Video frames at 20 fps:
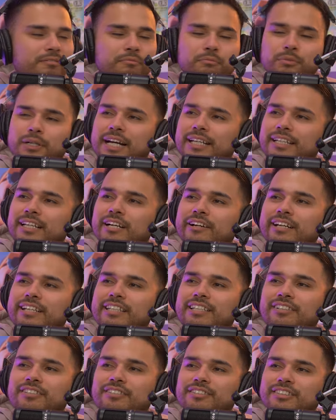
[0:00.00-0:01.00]
But I doubt
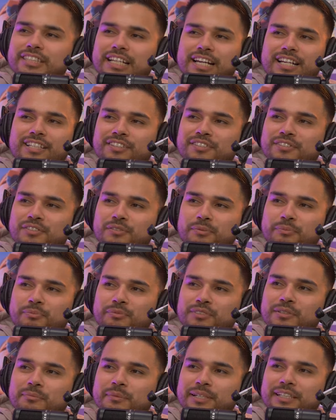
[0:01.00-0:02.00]
any girl's gonna ask you to
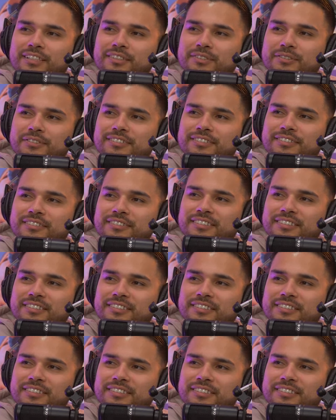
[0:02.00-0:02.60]
to make a drink.